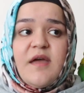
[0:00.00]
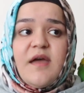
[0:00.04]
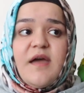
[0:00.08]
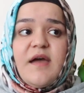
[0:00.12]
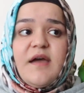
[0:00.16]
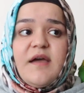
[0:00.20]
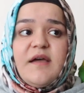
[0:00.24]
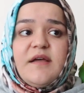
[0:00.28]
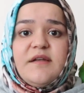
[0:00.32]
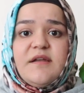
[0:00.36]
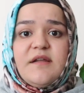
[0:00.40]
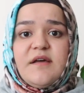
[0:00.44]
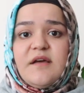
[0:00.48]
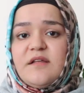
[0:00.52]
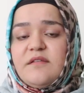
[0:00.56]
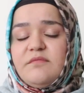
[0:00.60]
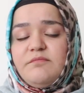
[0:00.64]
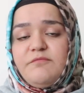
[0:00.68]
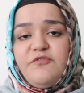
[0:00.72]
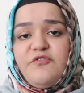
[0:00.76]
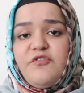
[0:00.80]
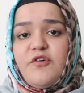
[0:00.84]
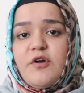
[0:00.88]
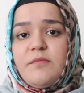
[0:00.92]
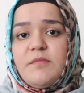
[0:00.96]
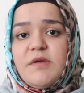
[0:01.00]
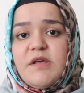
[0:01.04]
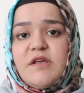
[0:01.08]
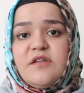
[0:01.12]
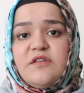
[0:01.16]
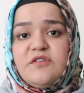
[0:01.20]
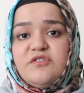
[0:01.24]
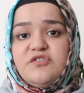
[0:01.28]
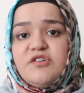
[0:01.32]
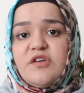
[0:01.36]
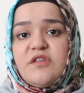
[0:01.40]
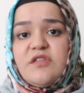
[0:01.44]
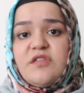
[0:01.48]
And for me,
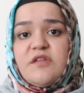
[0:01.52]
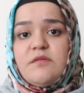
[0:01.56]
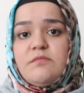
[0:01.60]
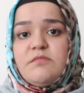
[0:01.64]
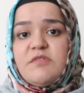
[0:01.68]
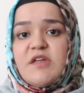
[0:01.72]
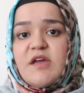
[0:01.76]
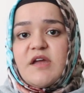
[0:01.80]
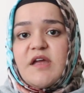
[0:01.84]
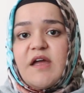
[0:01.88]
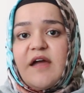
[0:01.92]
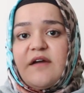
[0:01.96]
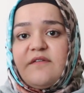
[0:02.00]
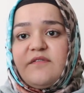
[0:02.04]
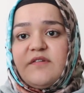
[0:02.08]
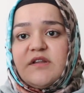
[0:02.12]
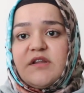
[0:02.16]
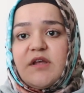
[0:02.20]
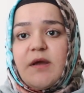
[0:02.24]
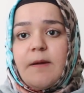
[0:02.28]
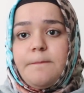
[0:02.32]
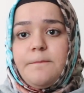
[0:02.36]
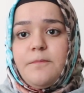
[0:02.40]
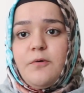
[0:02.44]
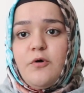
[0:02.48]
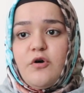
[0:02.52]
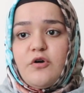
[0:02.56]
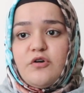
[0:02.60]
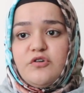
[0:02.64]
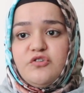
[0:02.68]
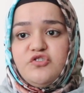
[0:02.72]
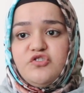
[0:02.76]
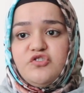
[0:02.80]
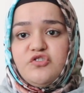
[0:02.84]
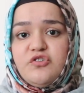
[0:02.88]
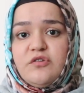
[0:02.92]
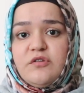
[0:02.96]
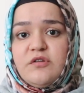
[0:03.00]
it just seems like having that
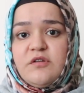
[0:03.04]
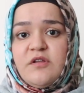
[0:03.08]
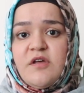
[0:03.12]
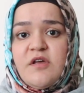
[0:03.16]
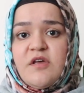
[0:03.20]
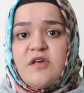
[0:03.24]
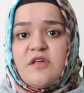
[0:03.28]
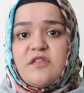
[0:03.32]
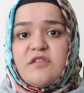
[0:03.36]
partial